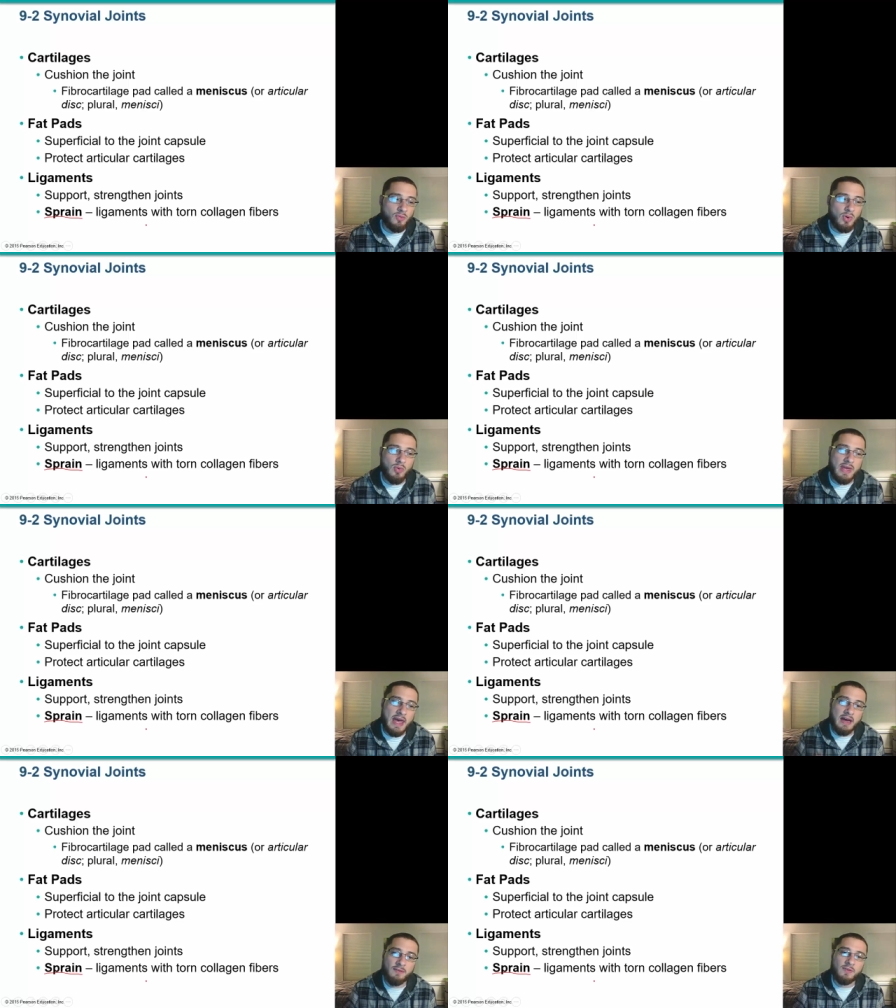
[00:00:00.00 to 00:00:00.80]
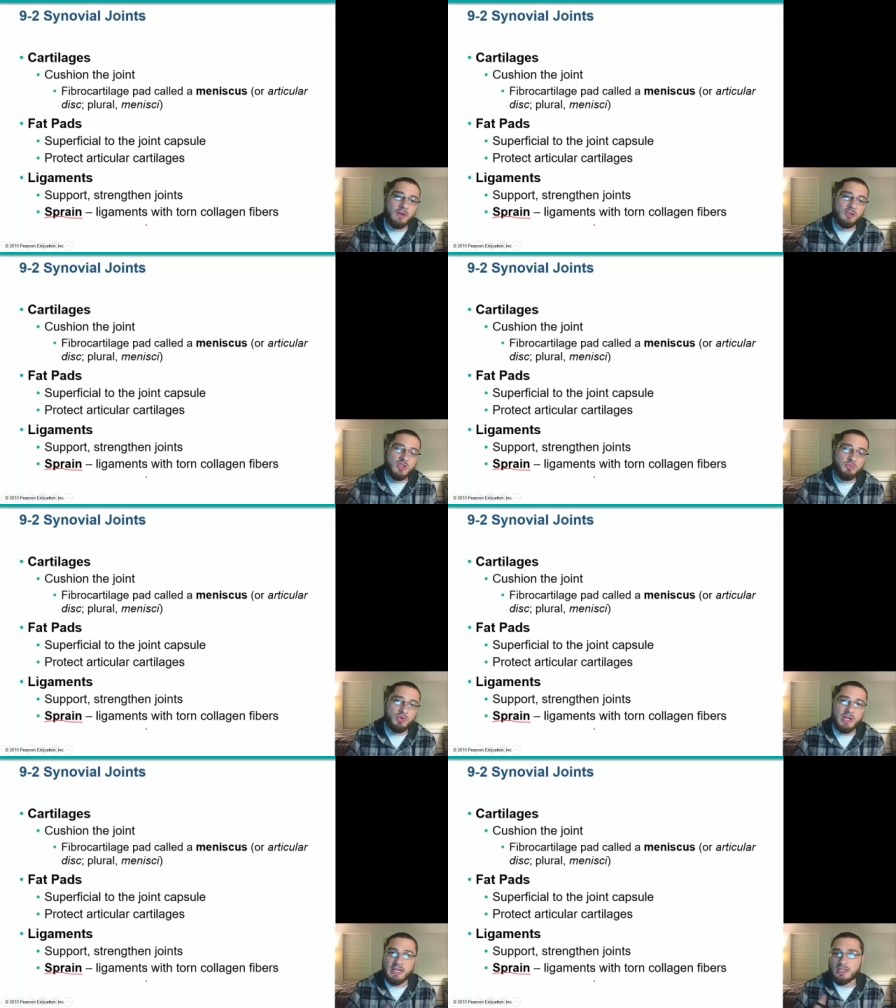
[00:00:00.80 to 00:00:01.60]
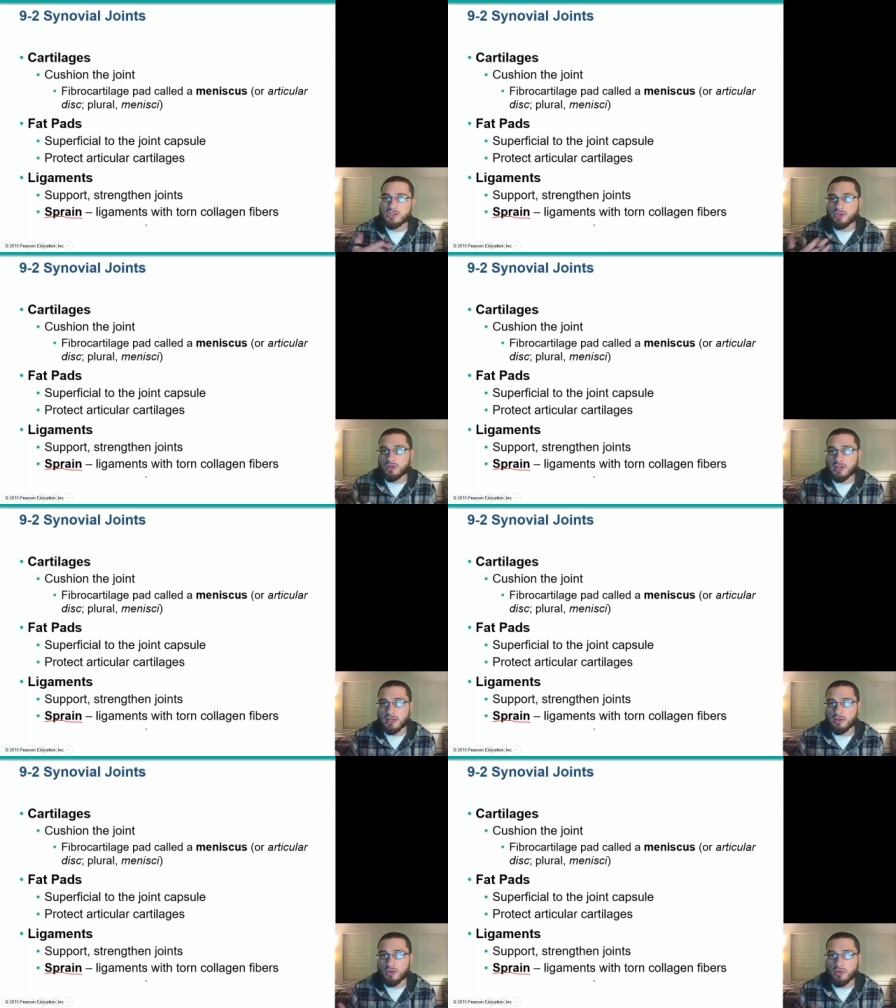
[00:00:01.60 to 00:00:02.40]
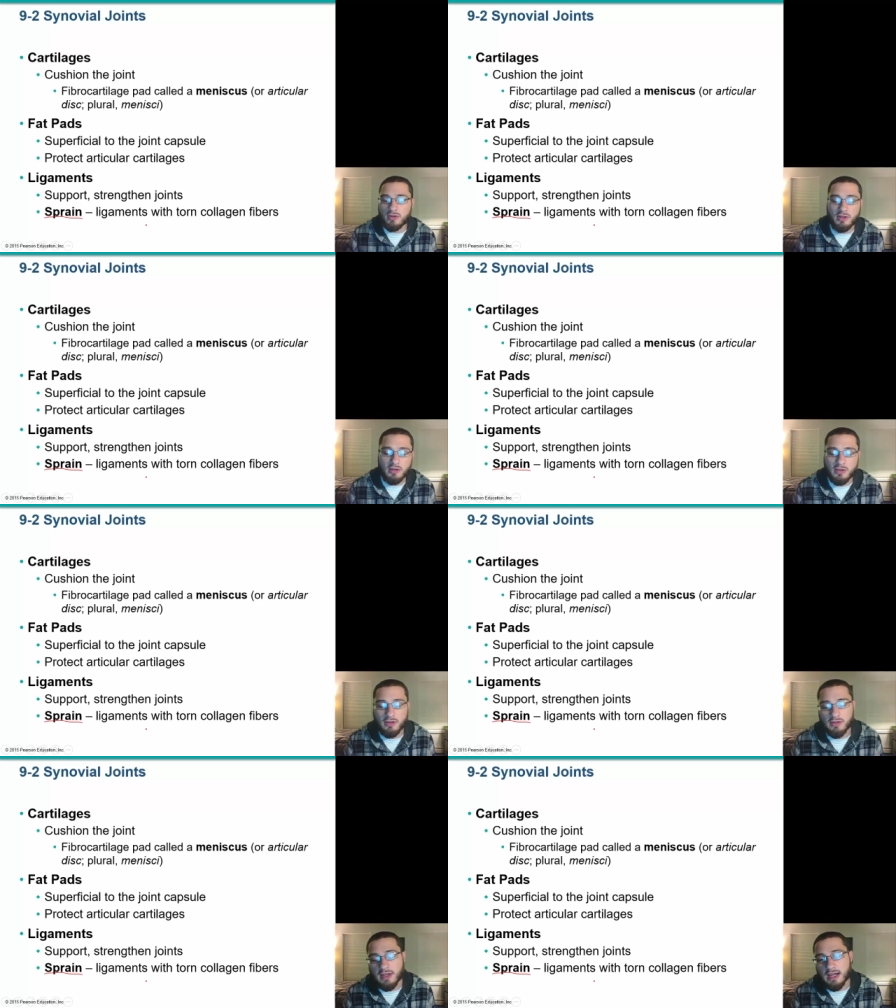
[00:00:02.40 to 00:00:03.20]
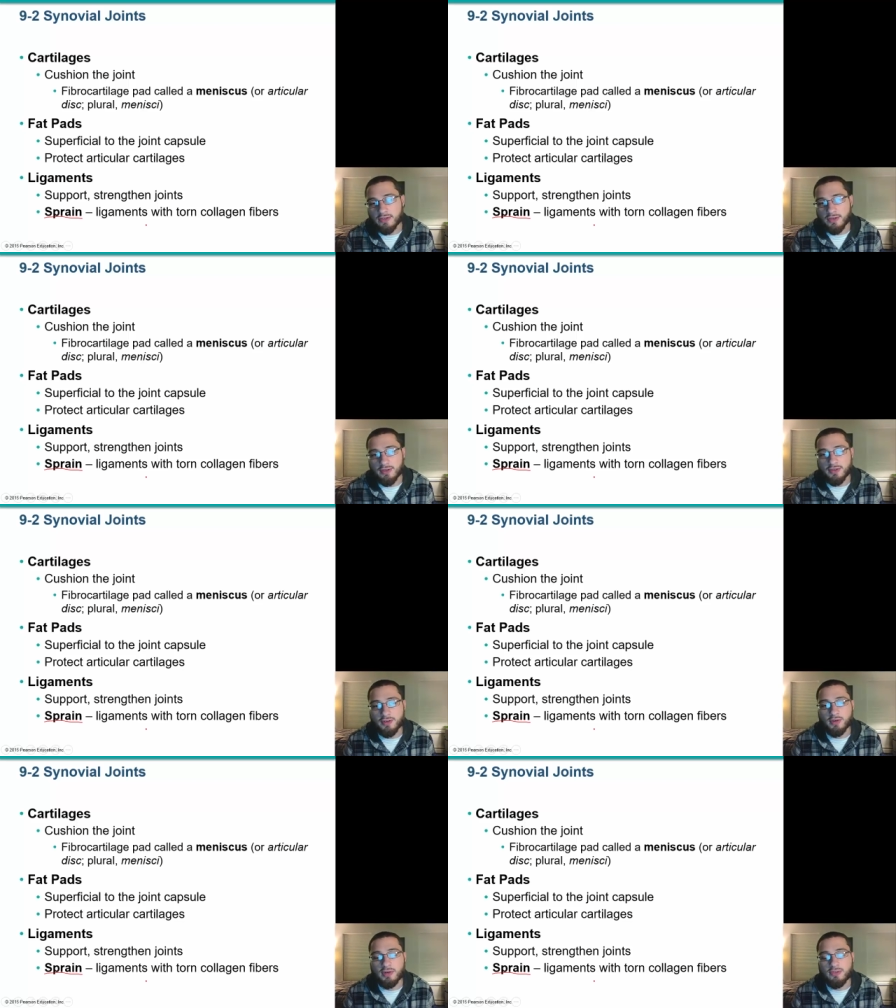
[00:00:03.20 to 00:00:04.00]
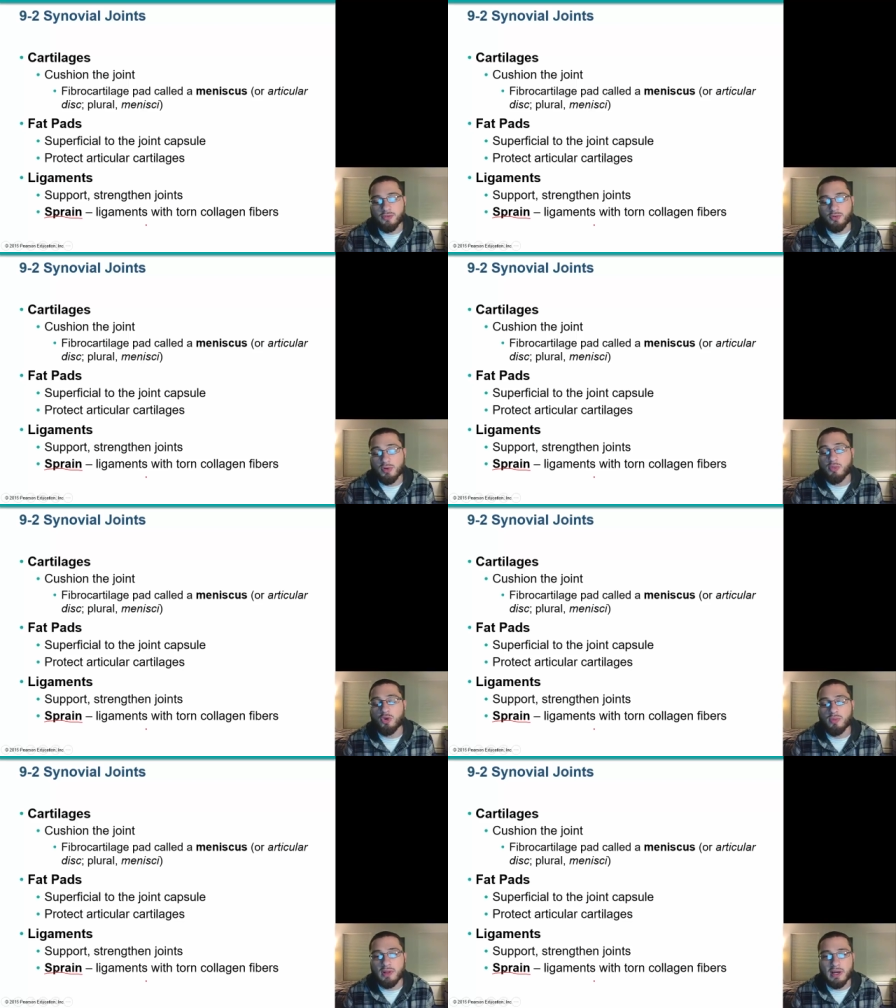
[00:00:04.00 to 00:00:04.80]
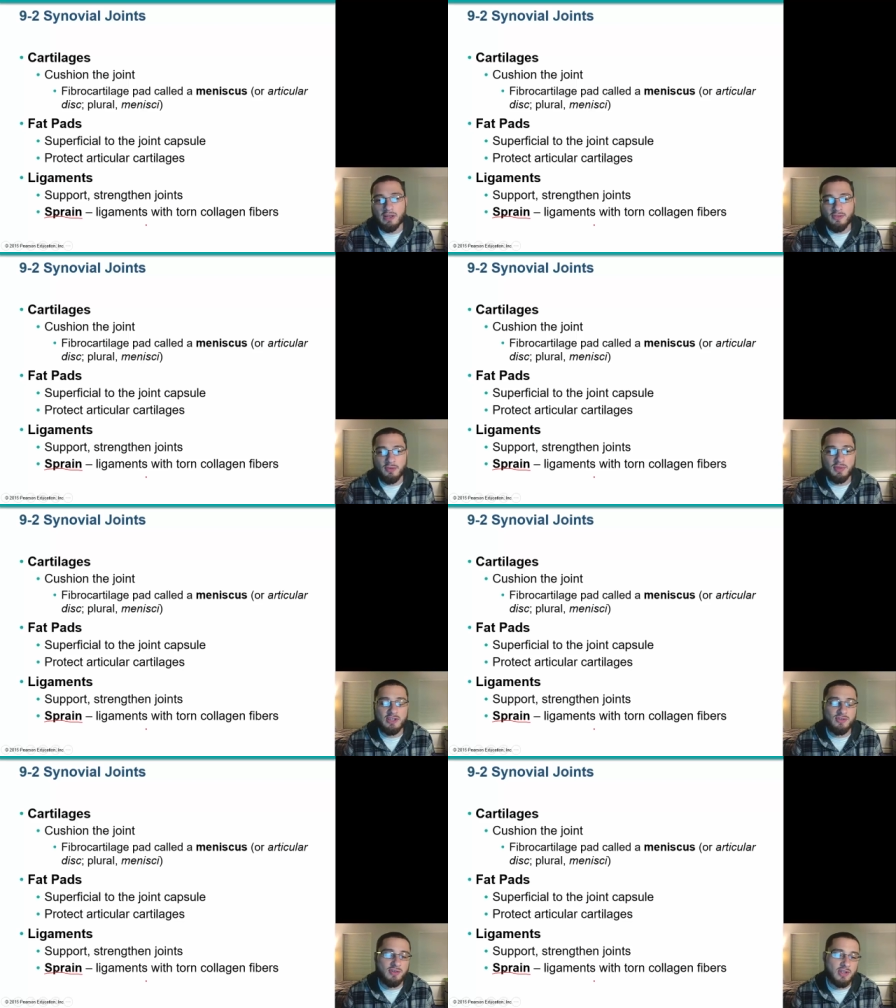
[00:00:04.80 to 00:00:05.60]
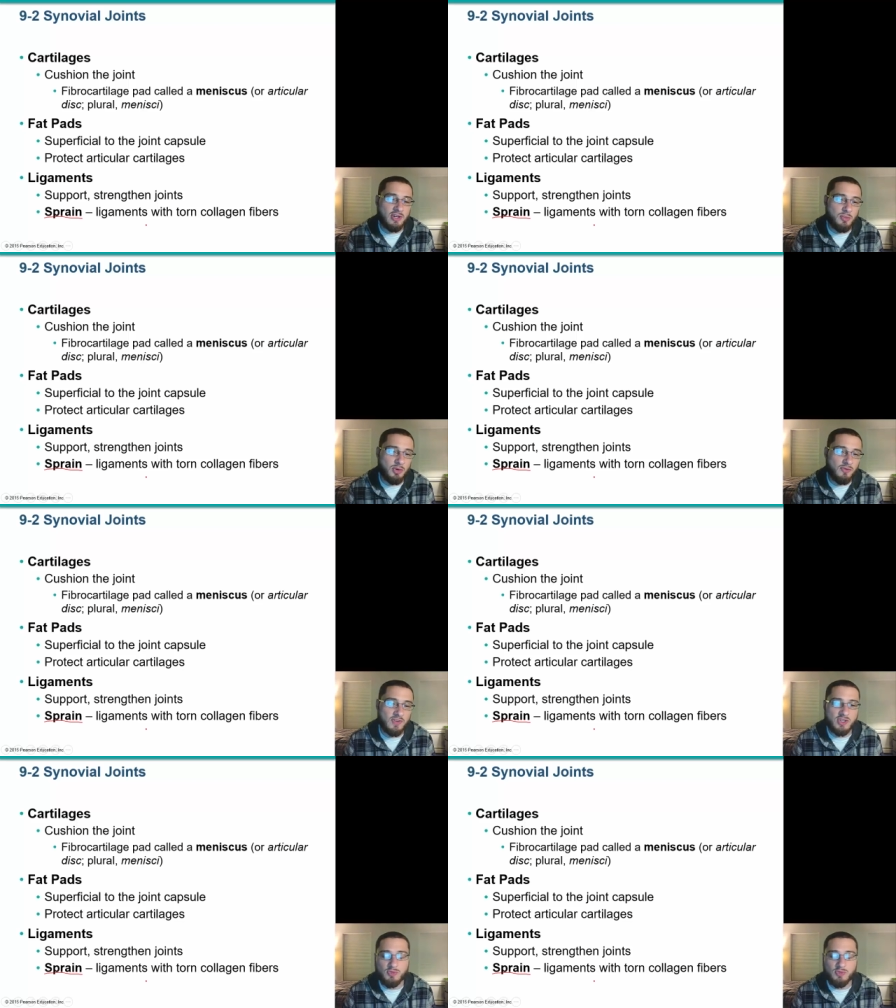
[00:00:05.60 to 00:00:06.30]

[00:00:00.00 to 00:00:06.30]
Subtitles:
when we have sprains, you're going to go to the doctor, and they're going to immobilize it, make sure that you're not moving it.